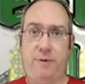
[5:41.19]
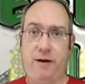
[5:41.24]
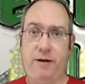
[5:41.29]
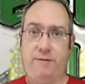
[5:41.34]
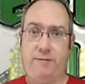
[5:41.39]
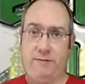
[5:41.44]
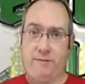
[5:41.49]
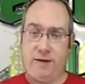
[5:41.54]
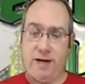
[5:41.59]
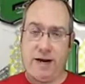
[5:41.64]

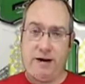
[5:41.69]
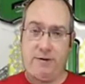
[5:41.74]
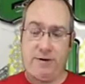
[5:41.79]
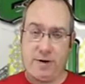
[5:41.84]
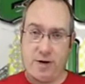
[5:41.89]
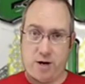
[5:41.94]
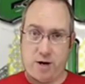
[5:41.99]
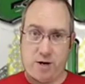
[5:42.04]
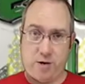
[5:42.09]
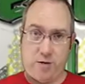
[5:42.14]
But now
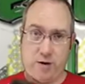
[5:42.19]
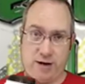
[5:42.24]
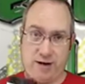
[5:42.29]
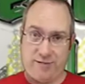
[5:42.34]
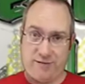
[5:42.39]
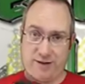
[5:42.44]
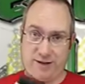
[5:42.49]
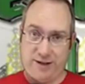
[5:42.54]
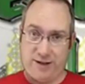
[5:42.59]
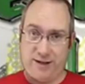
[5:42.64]
you know
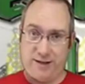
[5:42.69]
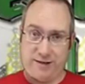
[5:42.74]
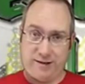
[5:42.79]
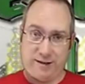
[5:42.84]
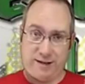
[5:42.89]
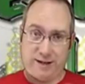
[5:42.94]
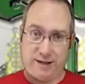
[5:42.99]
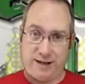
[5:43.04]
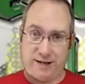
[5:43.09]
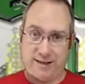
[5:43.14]
if it
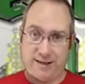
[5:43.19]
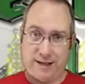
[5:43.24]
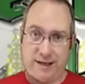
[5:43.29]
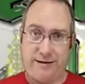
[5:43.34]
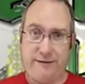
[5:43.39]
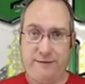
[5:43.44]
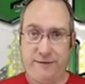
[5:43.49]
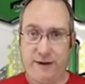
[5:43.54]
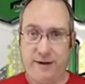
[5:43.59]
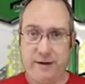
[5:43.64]
does, that's how
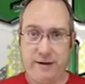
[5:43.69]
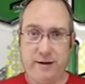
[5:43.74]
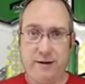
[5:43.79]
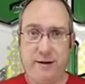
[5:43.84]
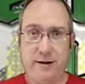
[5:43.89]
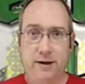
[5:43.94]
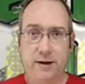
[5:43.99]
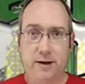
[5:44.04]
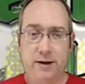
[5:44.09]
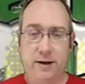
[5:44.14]
you fix
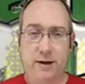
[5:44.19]
it.